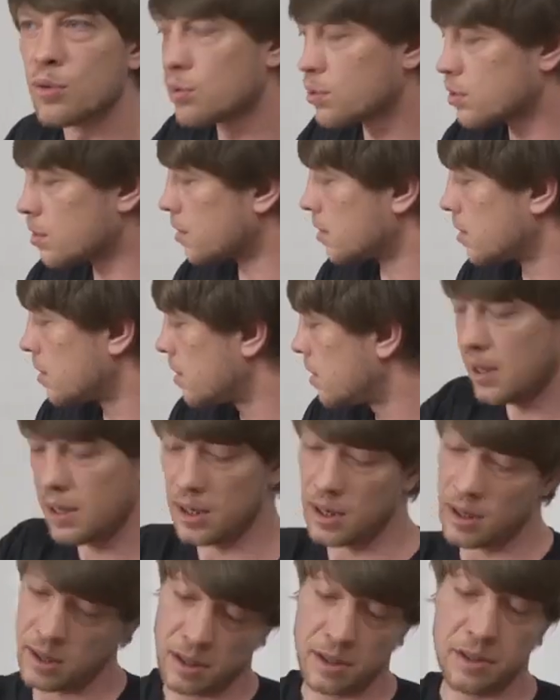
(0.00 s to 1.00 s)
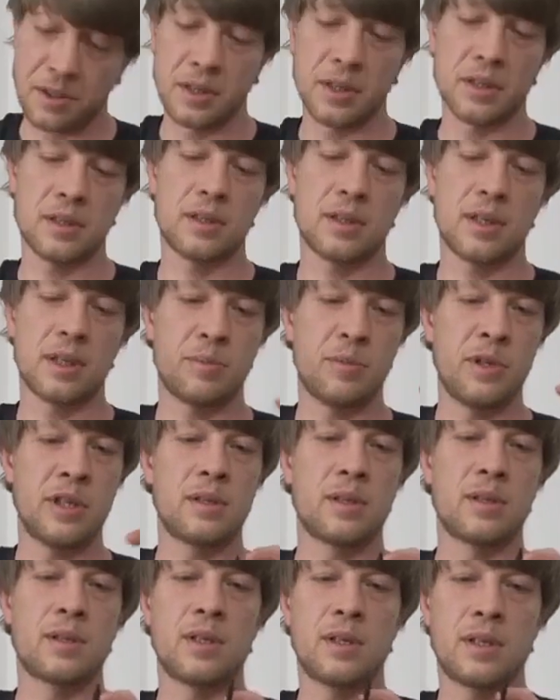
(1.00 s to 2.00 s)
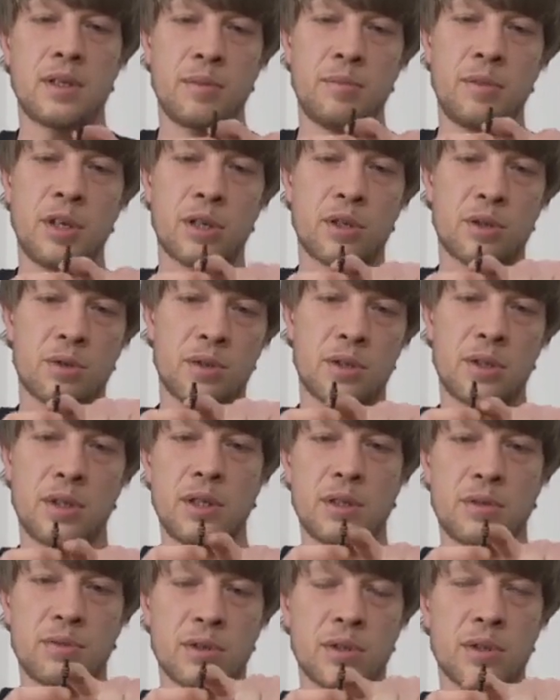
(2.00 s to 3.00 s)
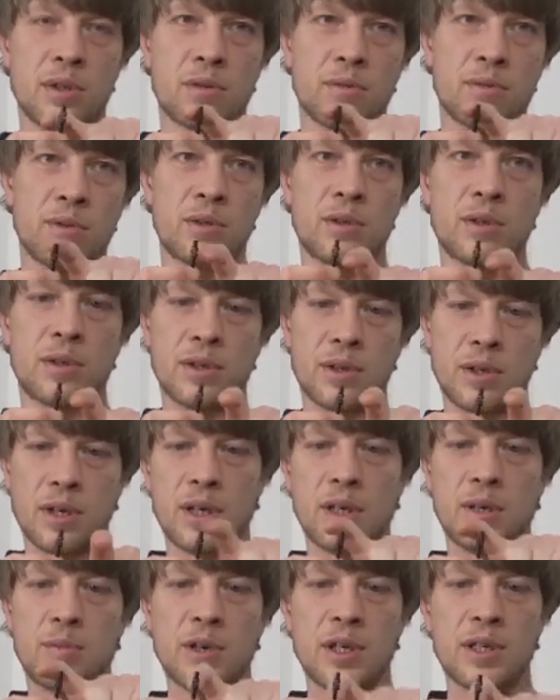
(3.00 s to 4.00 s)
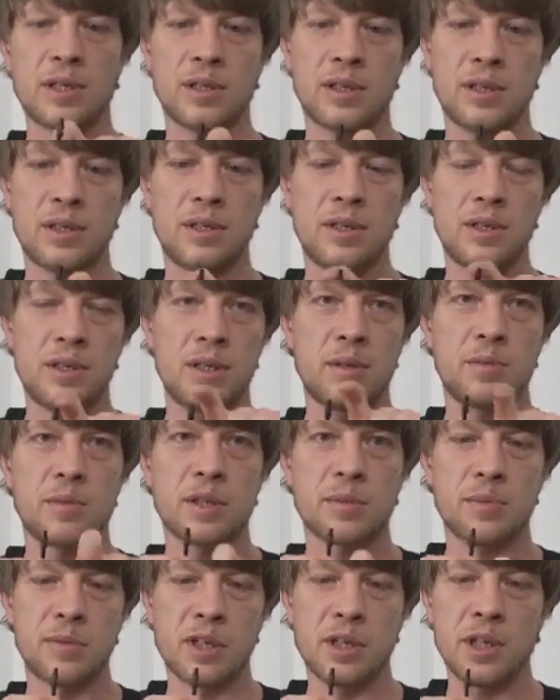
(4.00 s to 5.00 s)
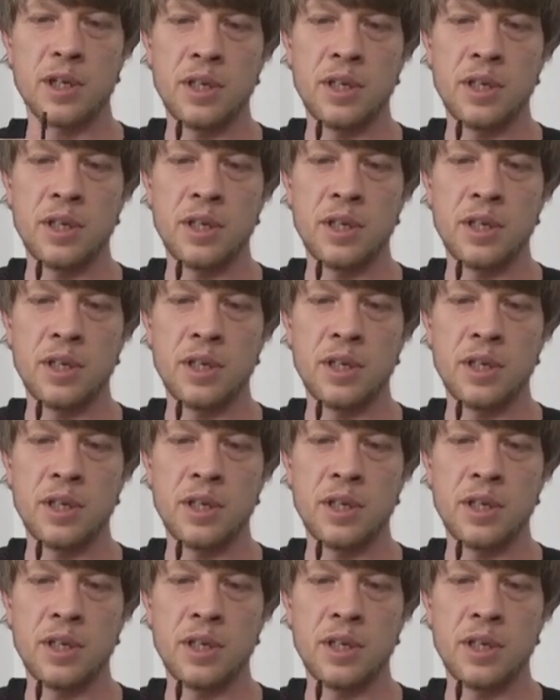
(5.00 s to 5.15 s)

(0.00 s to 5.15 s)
I know that for myself, that you have notches in plastic, and we have already seen it